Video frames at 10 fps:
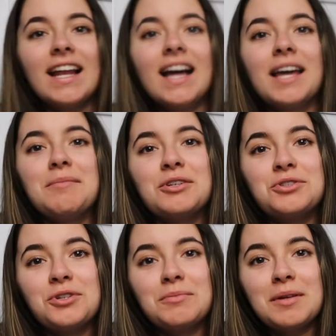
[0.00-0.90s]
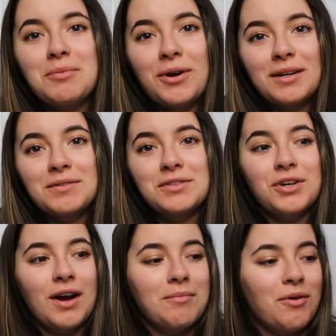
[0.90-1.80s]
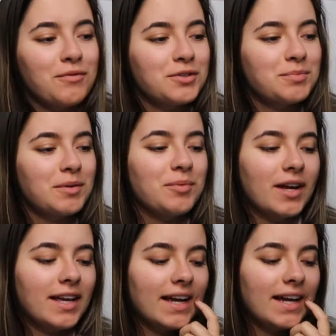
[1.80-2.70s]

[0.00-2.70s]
I'm extremely bored. So I'm home for spring break,